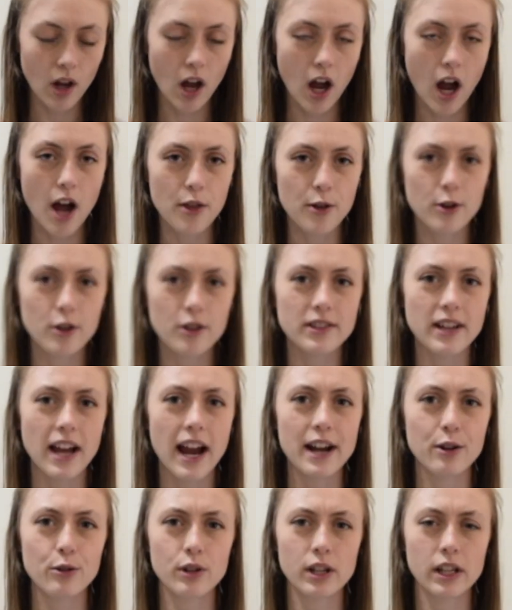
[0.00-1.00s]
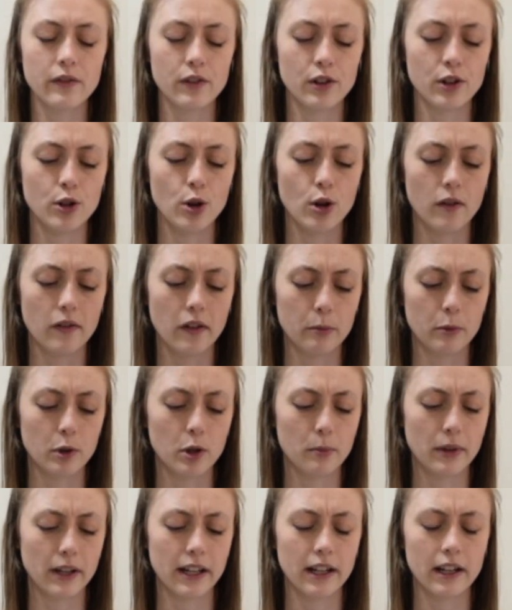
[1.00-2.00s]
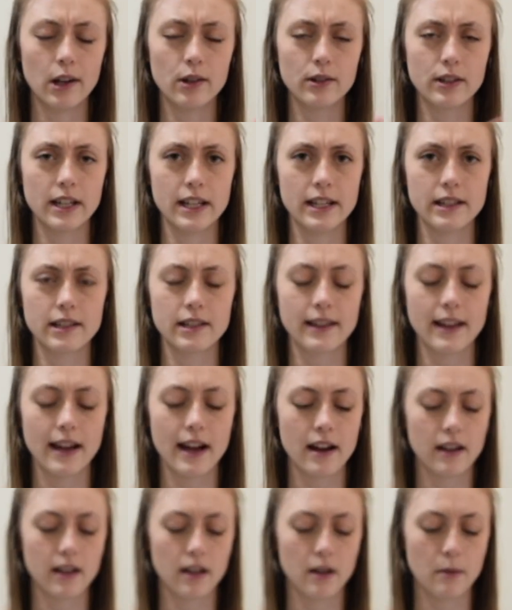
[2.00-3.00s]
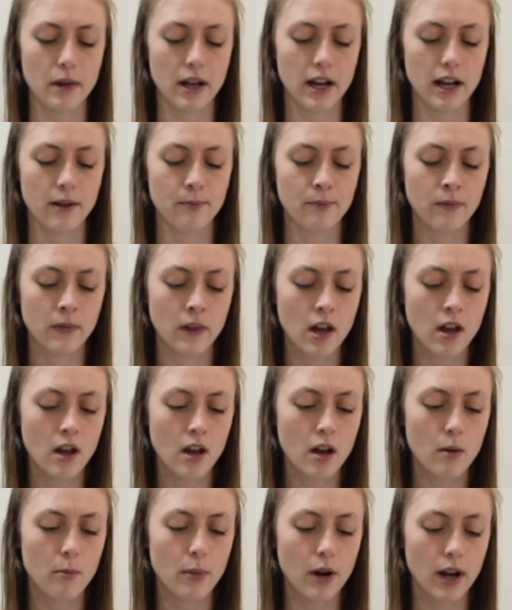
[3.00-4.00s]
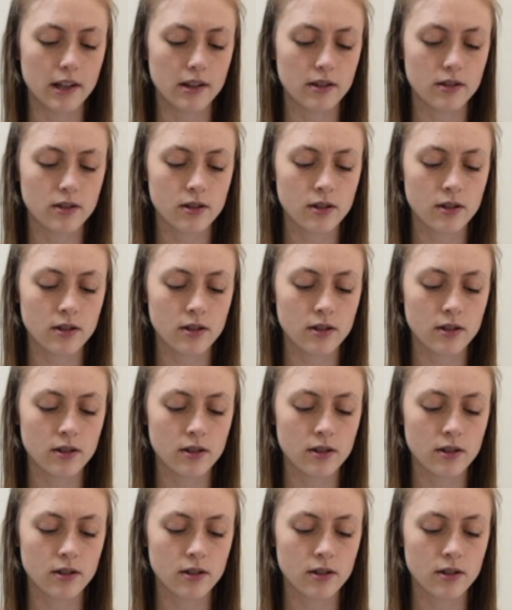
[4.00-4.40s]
Others, I don't even know if I'm going to plant. I'll get into that in a minute. But,